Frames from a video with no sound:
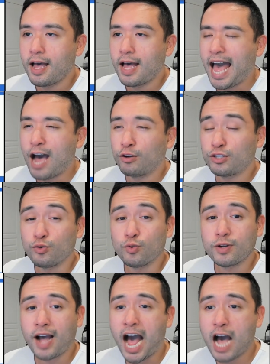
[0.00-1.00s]
how
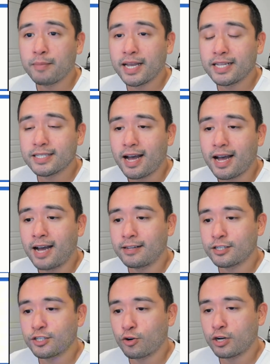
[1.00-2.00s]
to comment
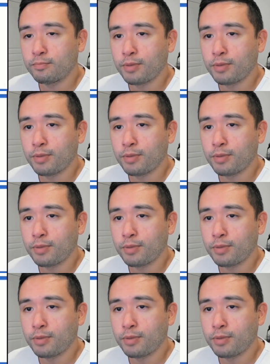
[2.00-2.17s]
on certain